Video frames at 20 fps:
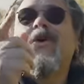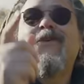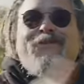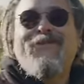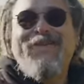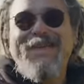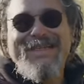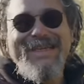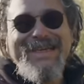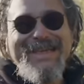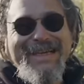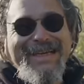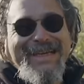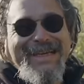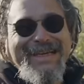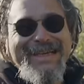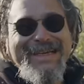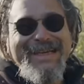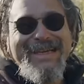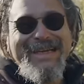visit the
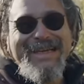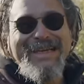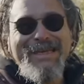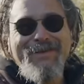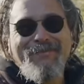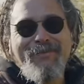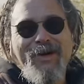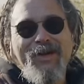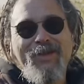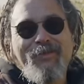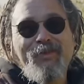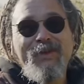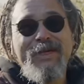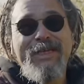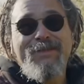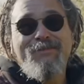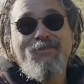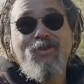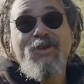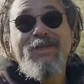Carnegie
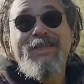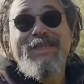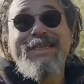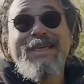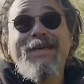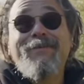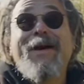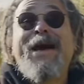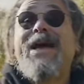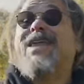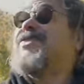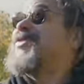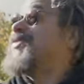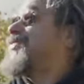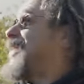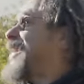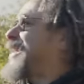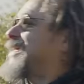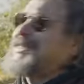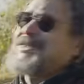Birthplace Museum and
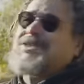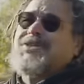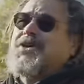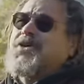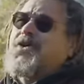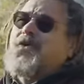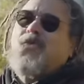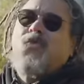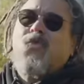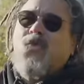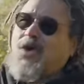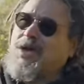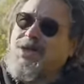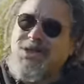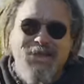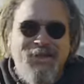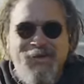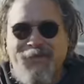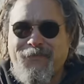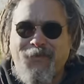this
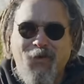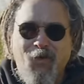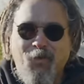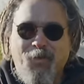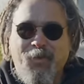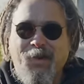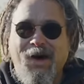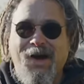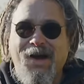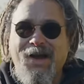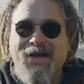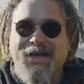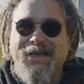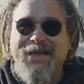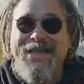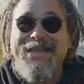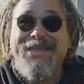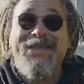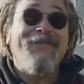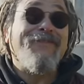wonderful park
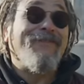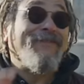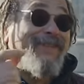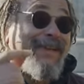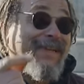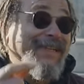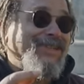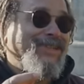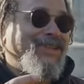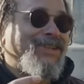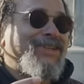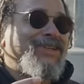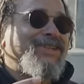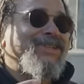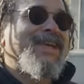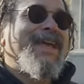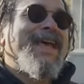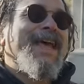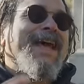that features